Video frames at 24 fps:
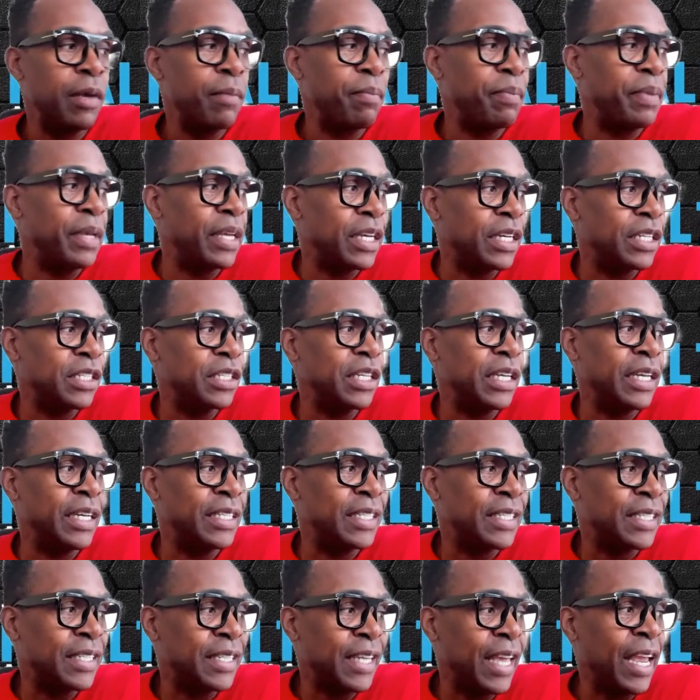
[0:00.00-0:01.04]
because
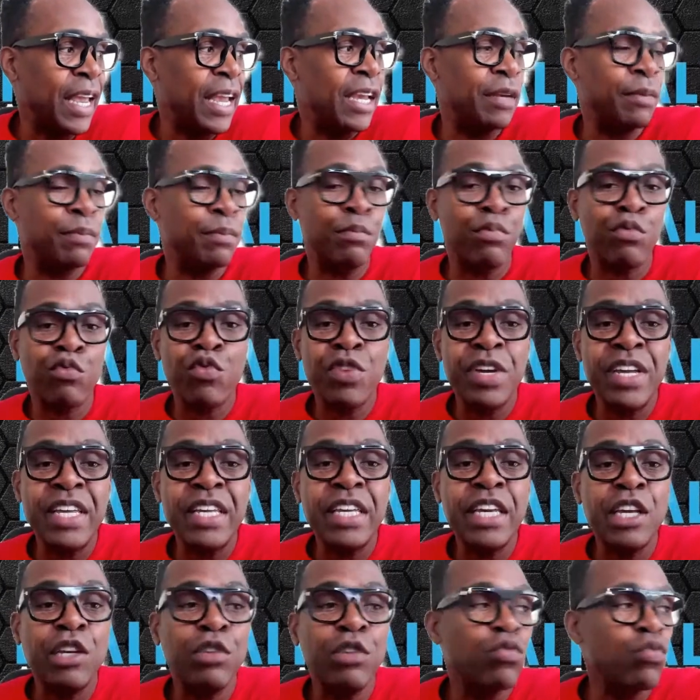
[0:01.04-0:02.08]
it's saying
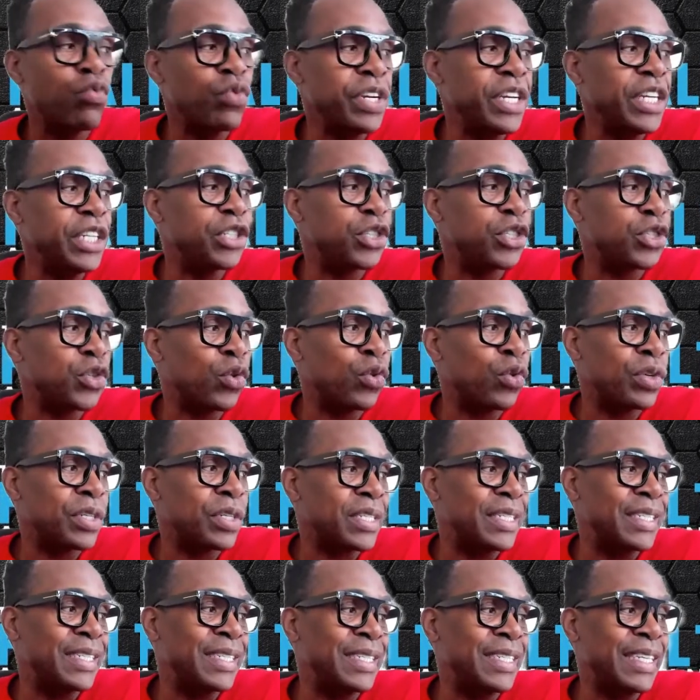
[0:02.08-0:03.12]
bringing
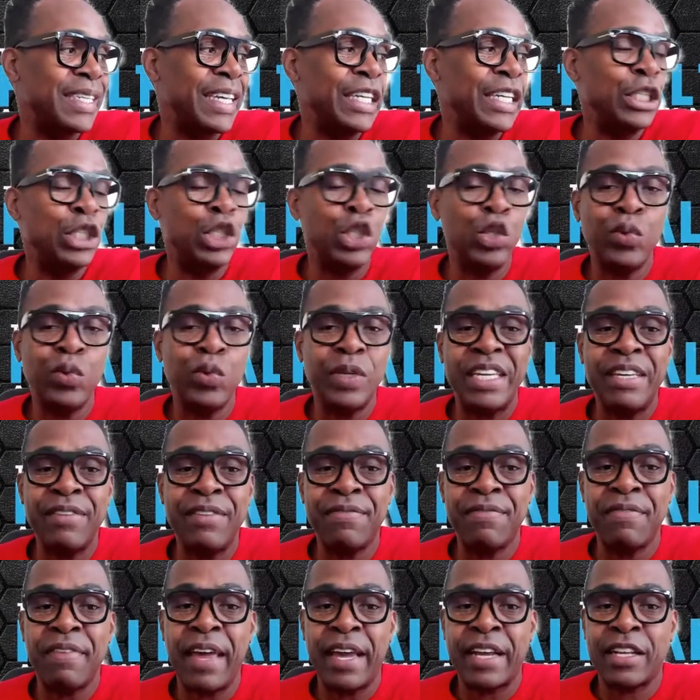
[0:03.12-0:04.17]
resources into
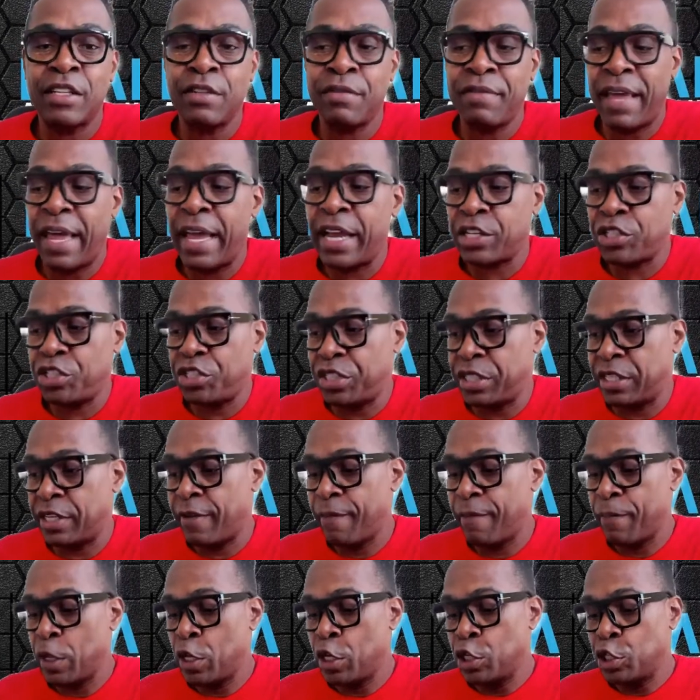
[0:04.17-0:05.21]
effective action.
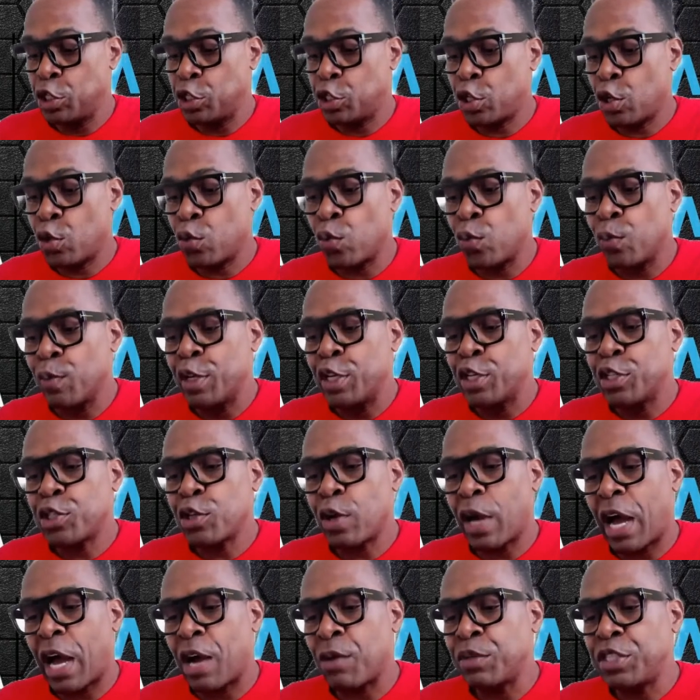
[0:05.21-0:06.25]
So
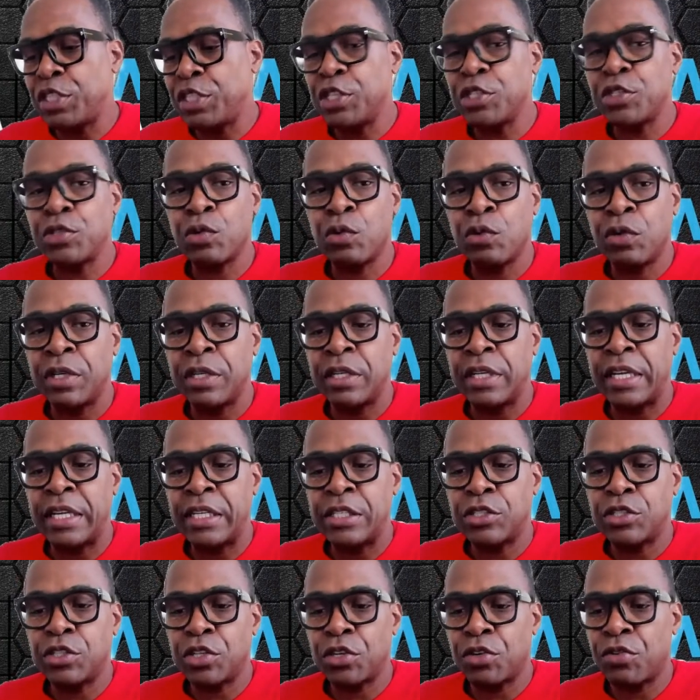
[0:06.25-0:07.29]
I was just on
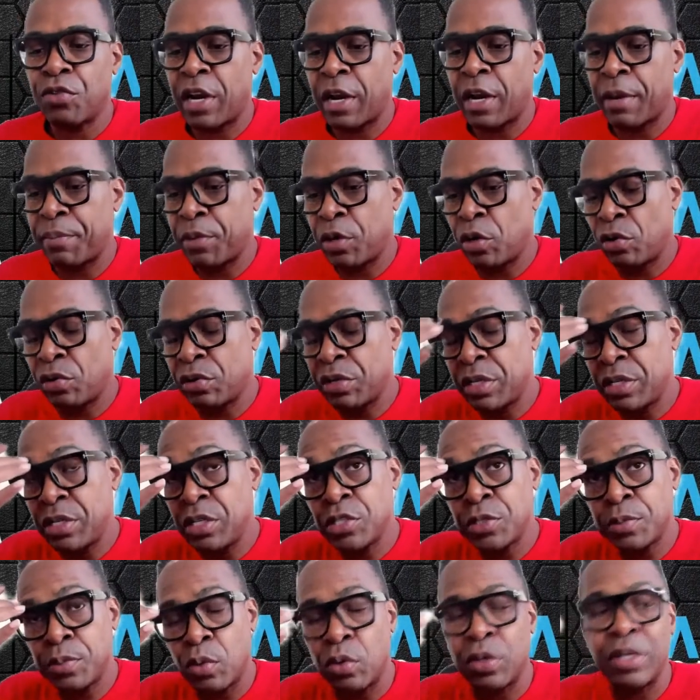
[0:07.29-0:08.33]
Instagram earlier
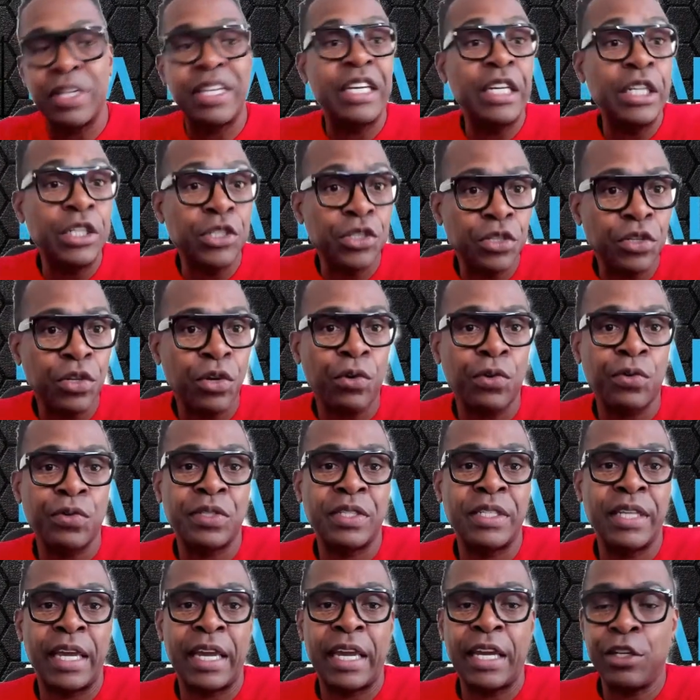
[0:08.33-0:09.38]
this morning. It's
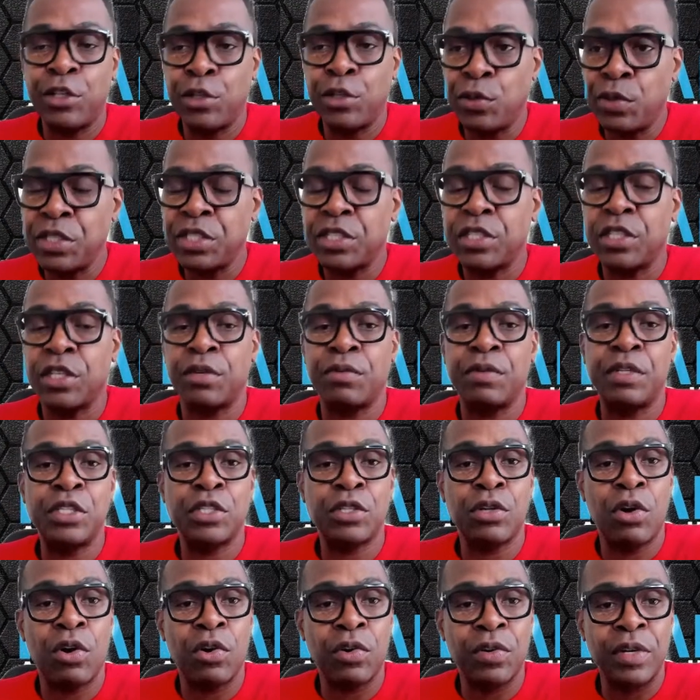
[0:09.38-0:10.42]
Thursday. I do a series
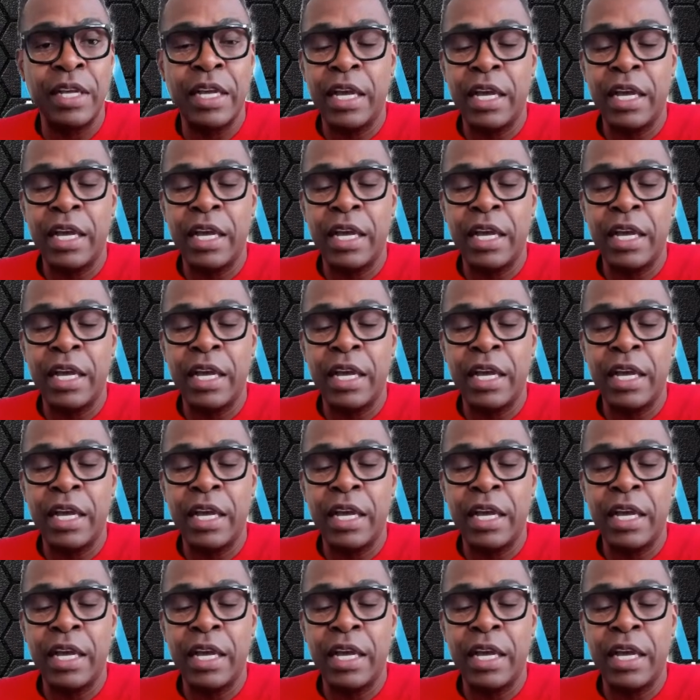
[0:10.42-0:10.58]
called